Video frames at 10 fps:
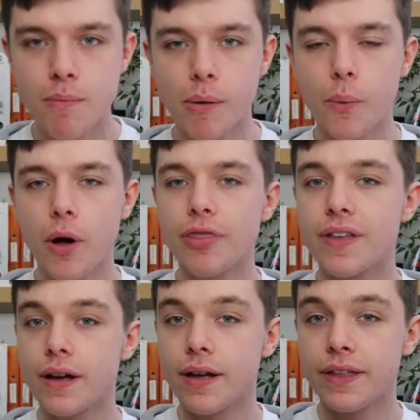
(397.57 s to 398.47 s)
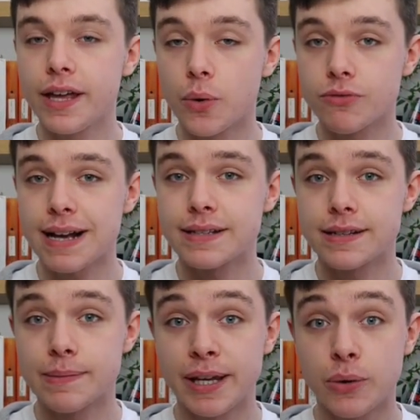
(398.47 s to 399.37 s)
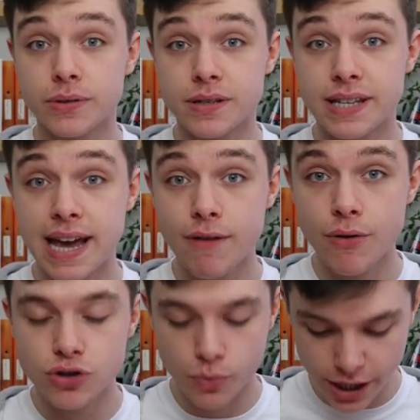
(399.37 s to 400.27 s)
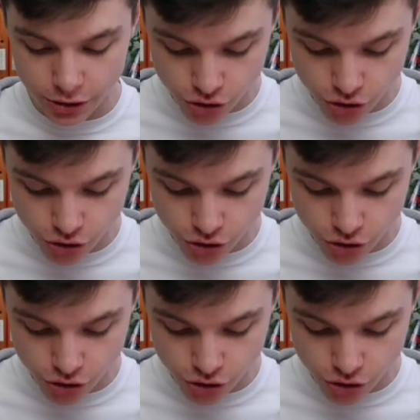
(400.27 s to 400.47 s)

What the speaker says: but we want the quadratic to be equal to 0 so we can